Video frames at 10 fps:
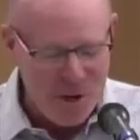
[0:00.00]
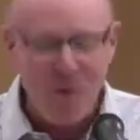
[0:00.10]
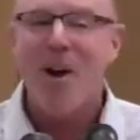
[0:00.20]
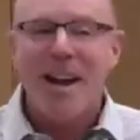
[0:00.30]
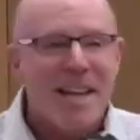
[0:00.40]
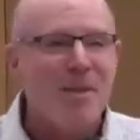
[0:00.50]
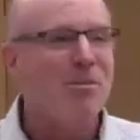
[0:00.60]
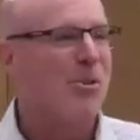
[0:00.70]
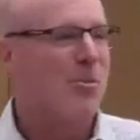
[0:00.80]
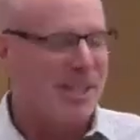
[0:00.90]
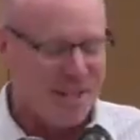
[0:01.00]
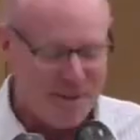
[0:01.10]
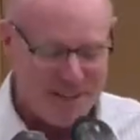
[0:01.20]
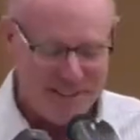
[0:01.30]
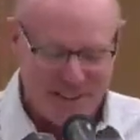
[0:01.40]
we don't want him to
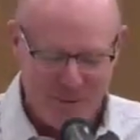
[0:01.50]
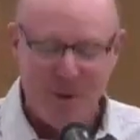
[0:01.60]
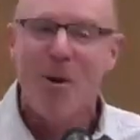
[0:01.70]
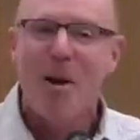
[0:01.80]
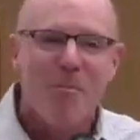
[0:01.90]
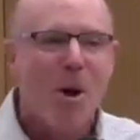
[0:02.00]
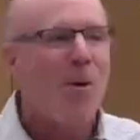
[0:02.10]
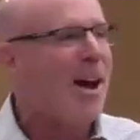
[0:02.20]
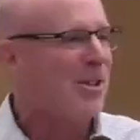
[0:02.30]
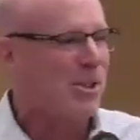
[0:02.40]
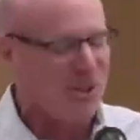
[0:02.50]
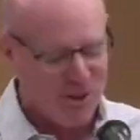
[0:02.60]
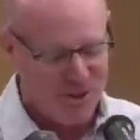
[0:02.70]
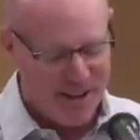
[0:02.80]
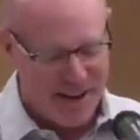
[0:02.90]
redeem it. We want Boaz to
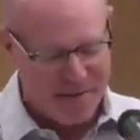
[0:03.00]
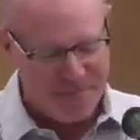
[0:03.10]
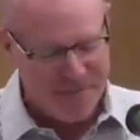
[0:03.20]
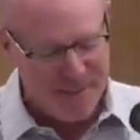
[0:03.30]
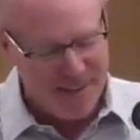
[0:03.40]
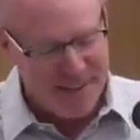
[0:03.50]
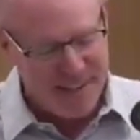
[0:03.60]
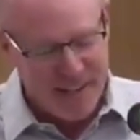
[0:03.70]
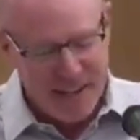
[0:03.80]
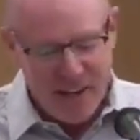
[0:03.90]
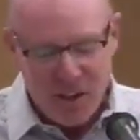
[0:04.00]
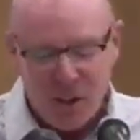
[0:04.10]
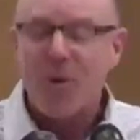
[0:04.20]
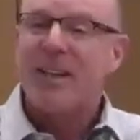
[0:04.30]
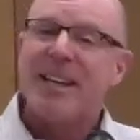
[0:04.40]
do that.
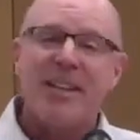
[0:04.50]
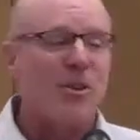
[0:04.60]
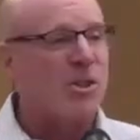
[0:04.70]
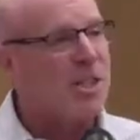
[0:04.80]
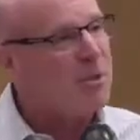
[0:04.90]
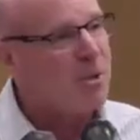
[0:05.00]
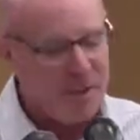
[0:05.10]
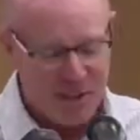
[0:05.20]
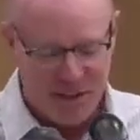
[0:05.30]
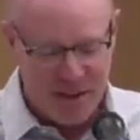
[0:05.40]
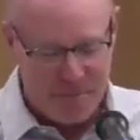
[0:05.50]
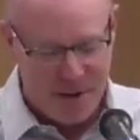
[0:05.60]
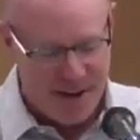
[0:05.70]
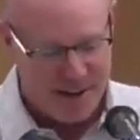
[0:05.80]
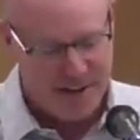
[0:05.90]
So again, there seems to be a
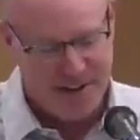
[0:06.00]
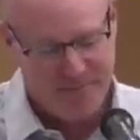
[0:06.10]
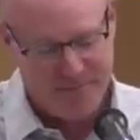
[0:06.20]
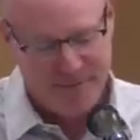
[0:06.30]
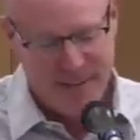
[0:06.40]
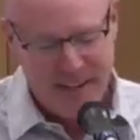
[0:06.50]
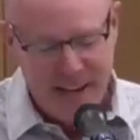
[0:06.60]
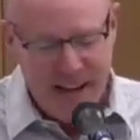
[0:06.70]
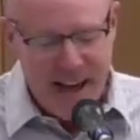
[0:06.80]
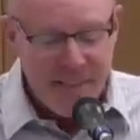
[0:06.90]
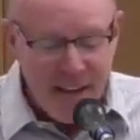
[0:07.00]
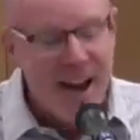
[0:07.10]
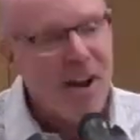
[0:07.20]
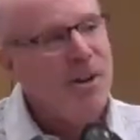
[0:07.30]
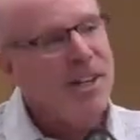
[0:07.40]
setback. And the
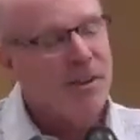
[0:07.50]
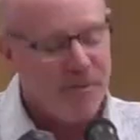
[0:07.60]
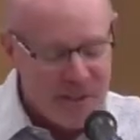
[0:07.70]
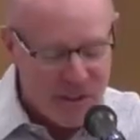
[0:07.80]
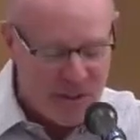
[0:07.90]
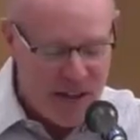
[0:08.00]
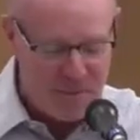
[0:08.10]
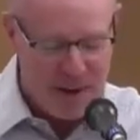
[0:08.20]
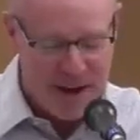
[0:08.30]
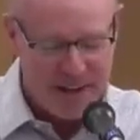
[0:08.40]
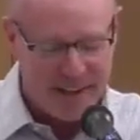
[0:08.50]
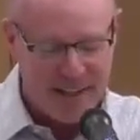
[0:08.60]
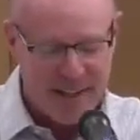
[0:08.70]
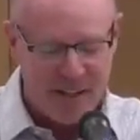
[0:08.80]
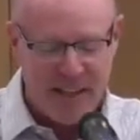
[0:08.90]
irony of this setback
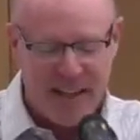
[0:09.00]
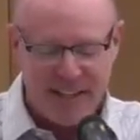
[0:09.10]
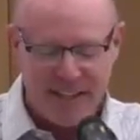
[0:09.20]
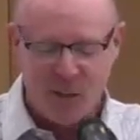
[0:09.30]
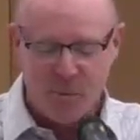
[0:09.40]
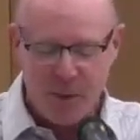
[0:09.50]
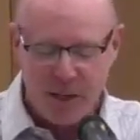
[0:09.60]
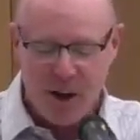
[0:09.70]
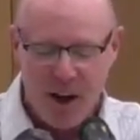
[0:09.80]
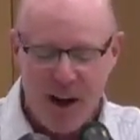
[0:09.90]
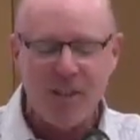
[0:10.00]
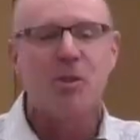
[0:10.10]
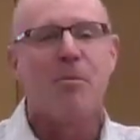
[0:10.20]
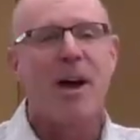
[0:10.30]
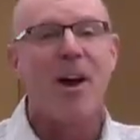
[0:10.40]
is that it is being
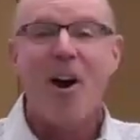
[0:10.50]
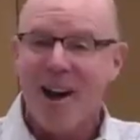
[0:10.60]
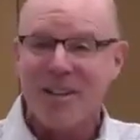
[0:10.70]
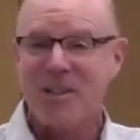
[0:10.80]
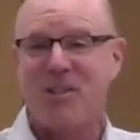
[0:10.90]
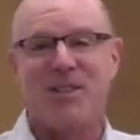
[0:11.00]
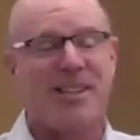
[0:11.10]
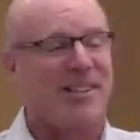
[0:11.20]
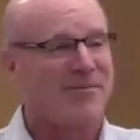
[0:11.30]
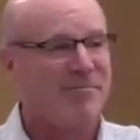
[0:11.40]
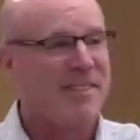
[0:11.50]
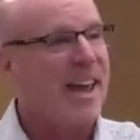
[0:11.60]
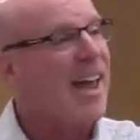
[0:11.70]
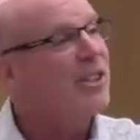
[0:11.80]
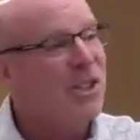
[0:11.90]
caused by honesty
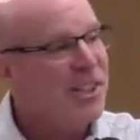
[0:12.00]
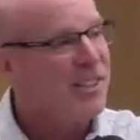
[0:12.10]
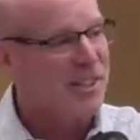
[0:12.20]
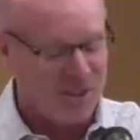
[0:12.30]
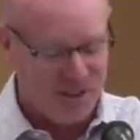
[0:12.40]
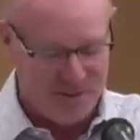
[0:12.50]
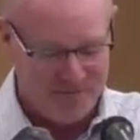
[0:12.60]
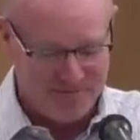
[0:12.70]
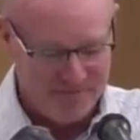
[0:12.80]
and goodness.